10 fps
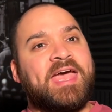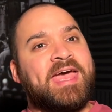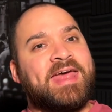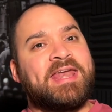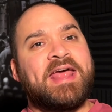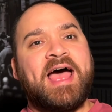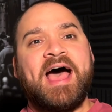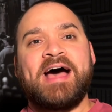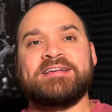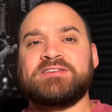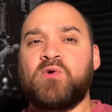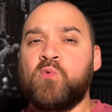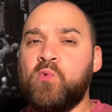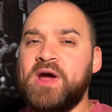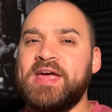and has
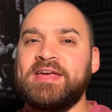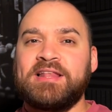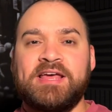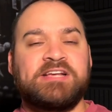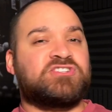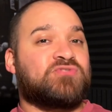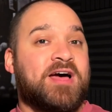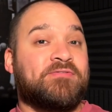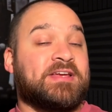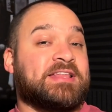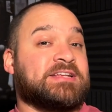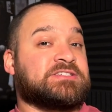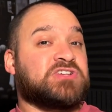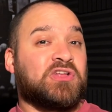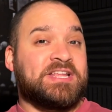way less traffic than
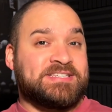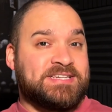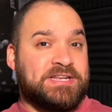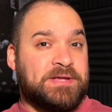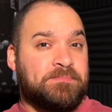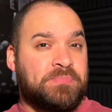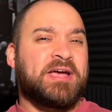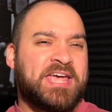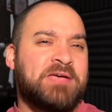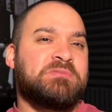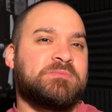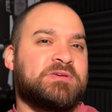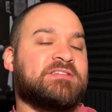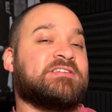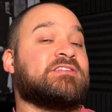Salt Lake City, but can be
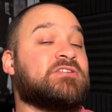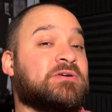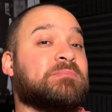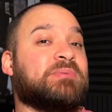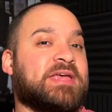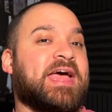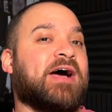busy during peak